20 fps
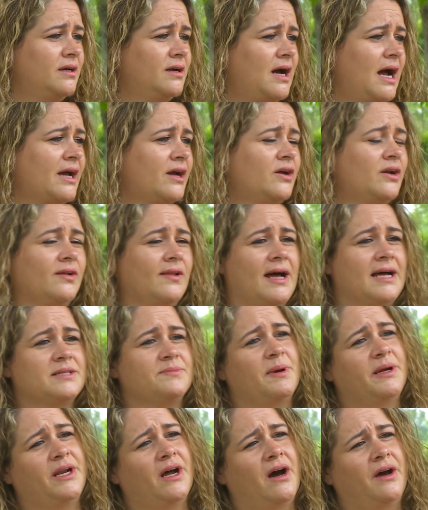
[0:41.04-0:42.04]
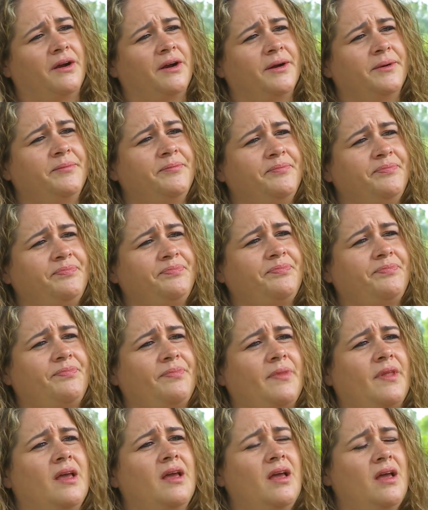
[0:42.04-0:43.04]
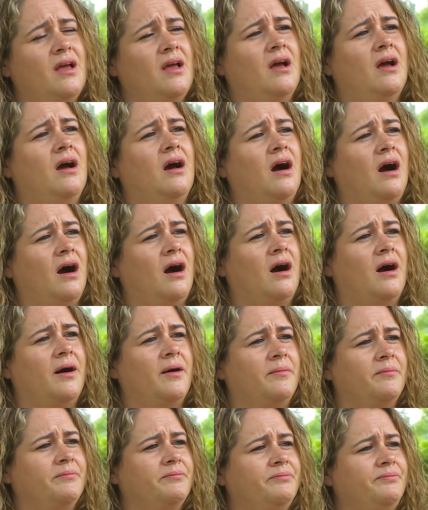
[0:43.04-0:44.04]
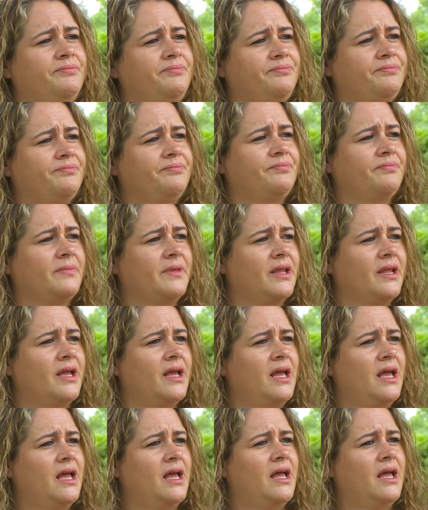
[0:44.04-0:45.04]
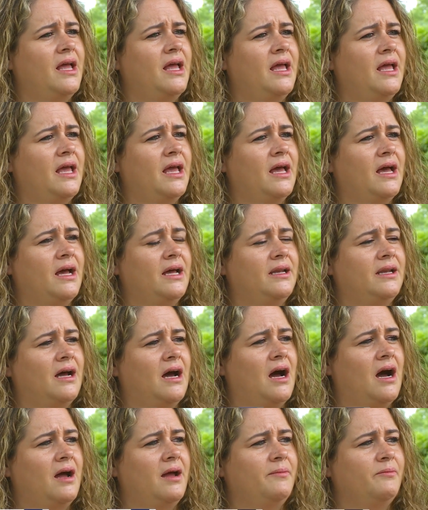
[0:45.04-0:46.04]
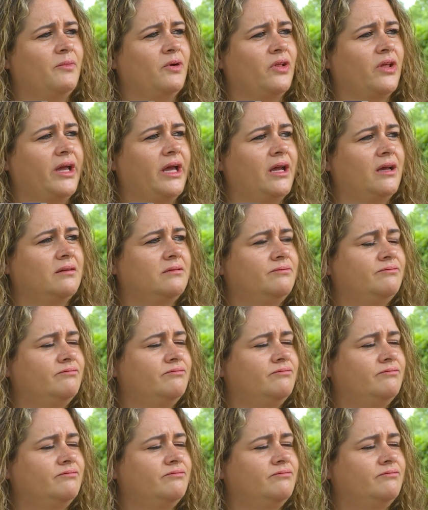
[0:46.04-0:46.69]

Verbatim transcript: I could have lost my daughter. And I'm really